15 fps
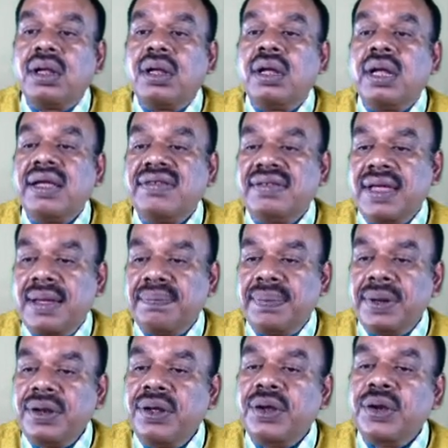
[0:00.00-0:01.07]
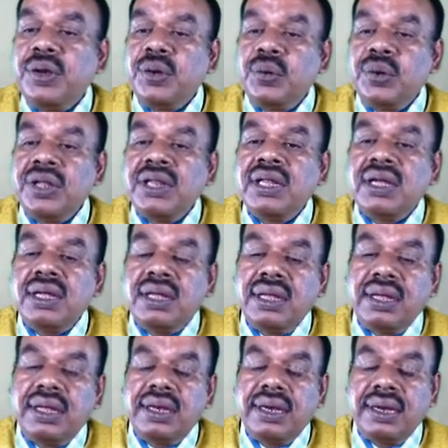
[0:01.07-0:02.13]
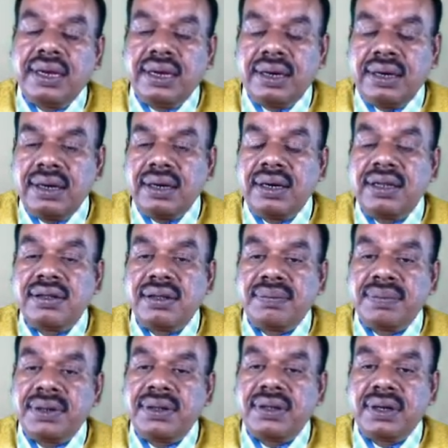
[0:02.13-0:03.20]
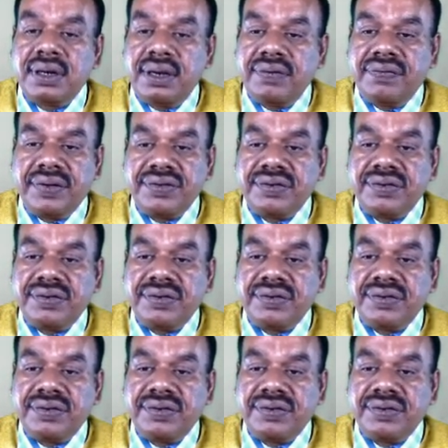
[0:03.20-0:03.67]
Example, during the year ended December 31st,